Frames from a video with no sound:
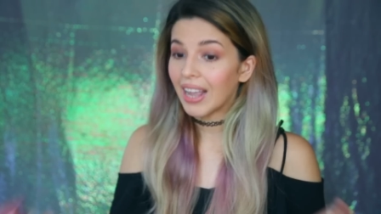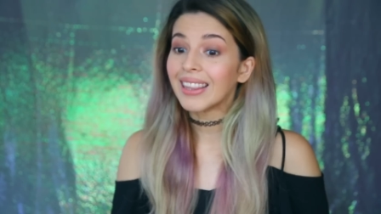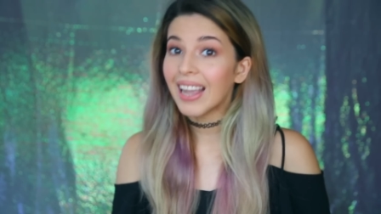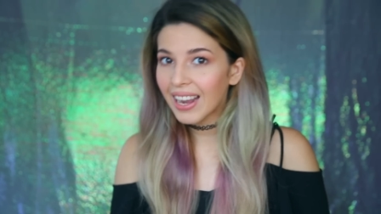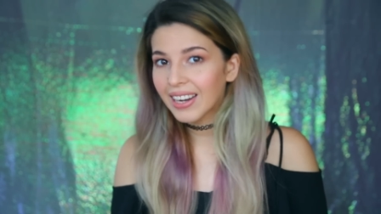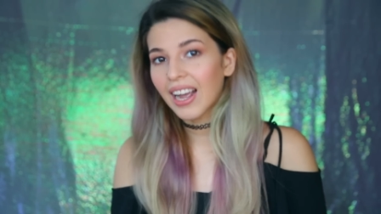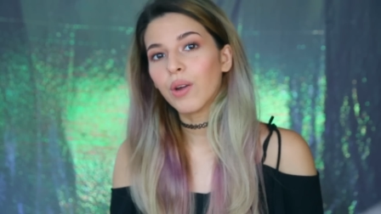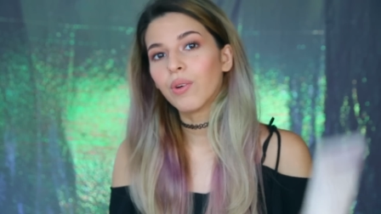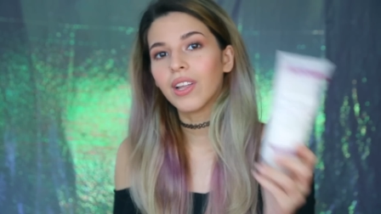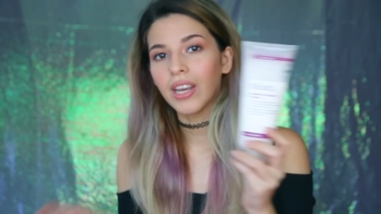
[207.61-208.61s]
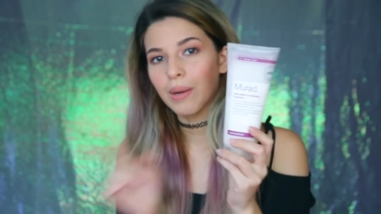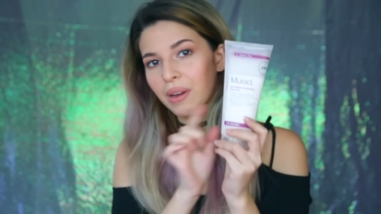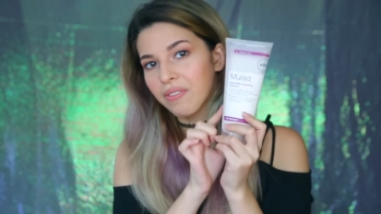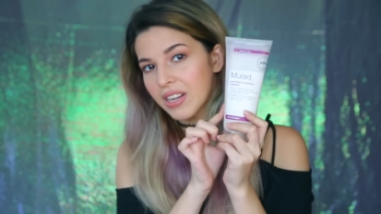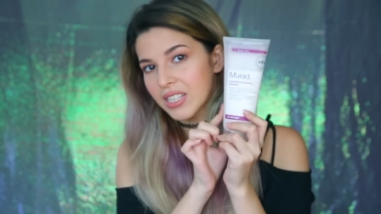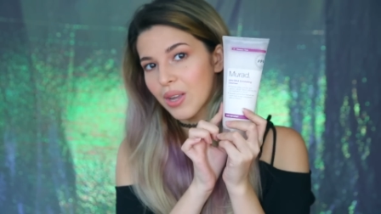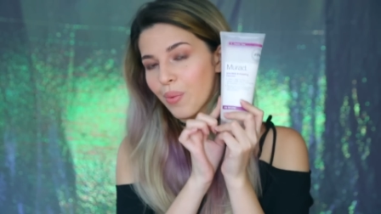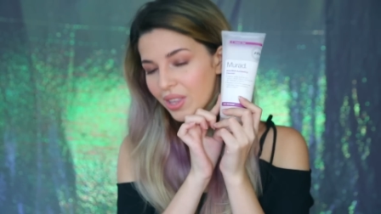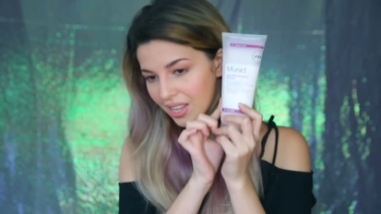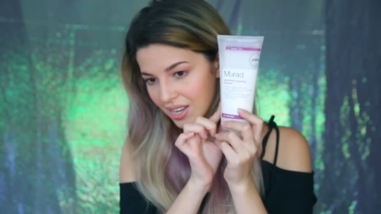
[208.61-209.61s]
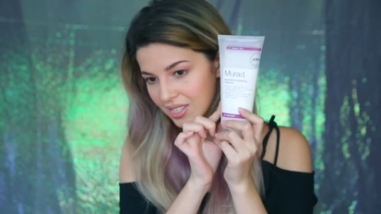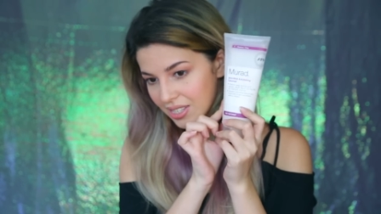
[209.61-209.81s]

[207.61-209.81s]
and then I will clean my face with this.